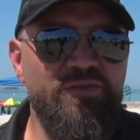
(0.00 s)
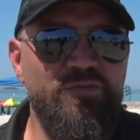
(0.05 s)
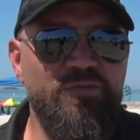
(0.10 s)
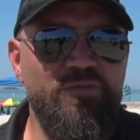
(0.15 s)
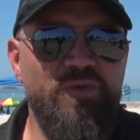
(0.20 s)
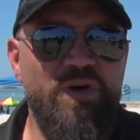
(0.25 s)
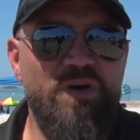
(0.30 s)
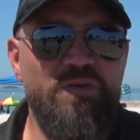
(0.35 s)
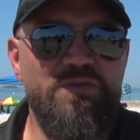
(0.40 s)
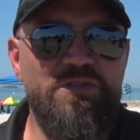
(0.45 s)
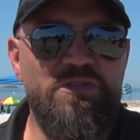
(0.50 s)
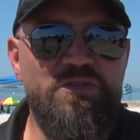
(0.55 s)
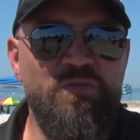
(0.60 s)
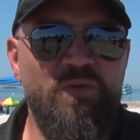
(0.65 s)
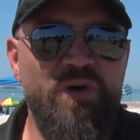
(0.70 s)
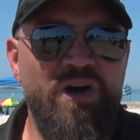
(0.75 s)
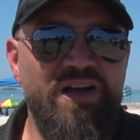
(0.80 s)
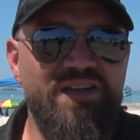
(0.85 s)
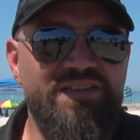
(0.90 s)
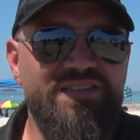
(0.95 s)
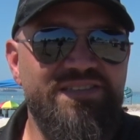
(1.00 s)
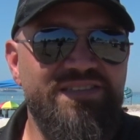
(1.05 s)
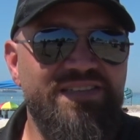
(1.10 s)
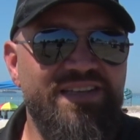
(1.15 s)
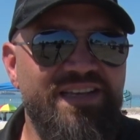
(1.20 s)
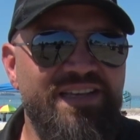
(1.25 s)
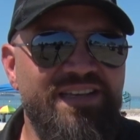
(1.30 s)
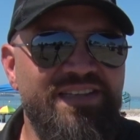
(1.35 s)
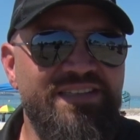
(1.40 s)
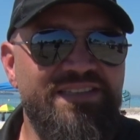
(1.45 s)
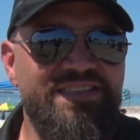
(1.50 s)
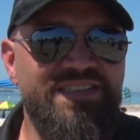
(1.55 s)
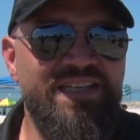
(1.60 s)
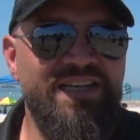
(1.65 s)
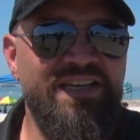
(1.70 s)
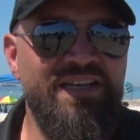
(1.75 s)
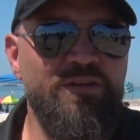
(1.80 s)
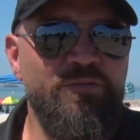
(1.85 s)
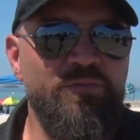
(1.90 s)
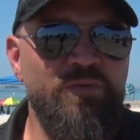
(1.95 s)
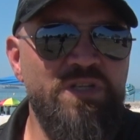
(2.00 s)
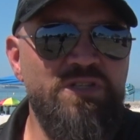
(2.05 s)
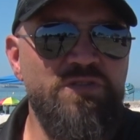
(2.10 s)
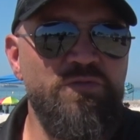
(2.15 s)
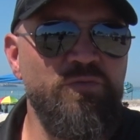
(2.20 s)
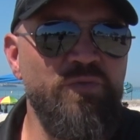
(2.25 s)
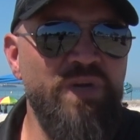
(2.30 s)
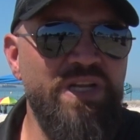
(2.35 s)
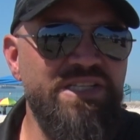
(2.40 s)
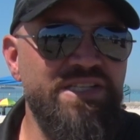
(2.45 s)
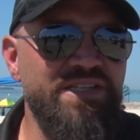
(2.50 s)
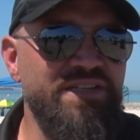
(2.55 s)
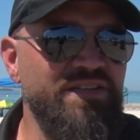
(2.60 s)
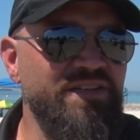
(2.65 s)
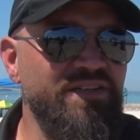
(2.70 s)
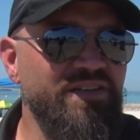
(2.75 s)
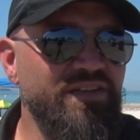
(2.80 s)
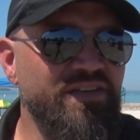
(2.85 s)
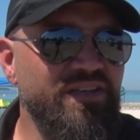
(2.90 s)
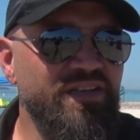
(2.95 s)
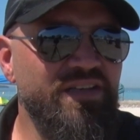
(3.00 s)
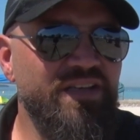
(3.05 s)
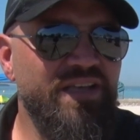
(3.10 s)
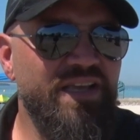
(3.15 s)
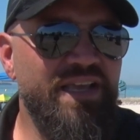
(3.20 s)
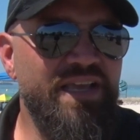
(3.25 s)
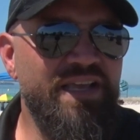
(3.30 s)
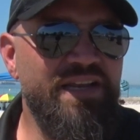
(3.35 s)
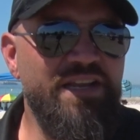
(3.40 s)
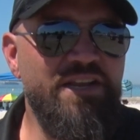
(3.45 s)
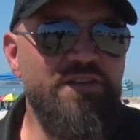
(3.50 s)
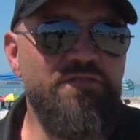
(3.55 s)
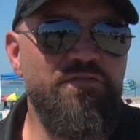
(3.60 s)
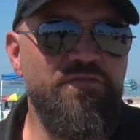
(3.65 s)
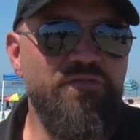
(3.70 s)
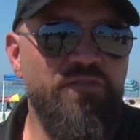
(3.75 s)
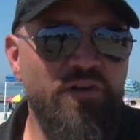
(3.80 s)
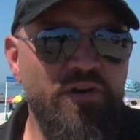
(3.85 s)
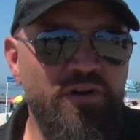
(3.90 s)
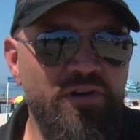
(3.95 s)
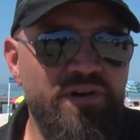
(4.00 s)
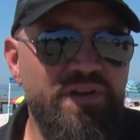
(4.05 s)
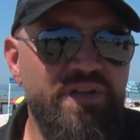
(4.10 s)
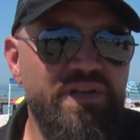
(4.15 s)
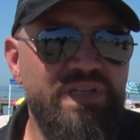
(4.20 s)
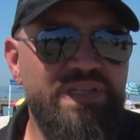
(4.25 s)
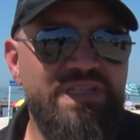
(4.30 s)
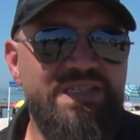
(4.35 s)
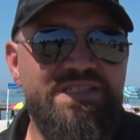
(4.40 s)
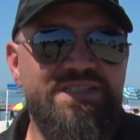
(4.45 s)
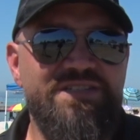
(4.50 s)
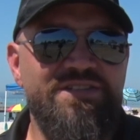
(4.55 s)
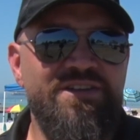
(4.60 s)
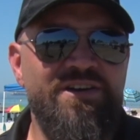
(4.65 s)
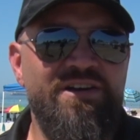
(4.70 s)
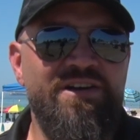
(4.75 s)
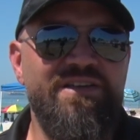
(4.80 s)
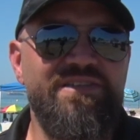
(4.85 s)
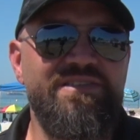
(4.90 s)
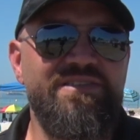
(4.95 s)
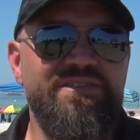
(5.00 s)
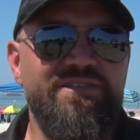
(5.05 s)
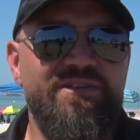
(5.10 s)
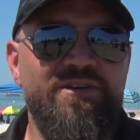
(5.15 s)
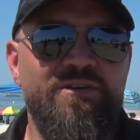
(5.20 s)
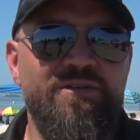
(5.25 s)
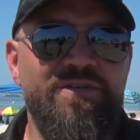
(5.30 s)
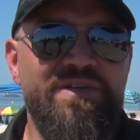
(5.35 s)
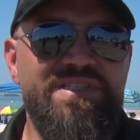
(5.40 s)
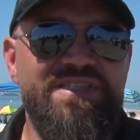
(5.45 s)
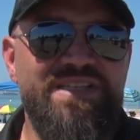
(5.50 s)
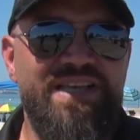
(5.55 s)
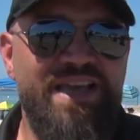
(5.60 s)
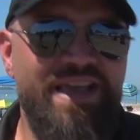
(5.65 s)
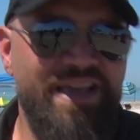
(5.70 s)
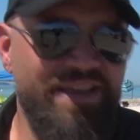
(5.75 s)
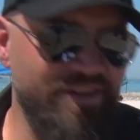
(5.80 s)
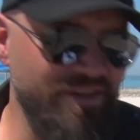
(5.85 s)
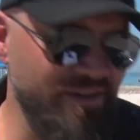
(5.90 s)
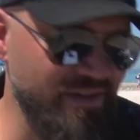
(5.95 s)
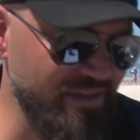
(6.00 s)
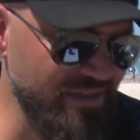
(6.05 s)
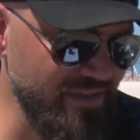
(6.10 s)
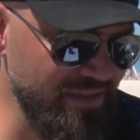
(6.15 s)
what was what. And what's written and inferred is not always accurate.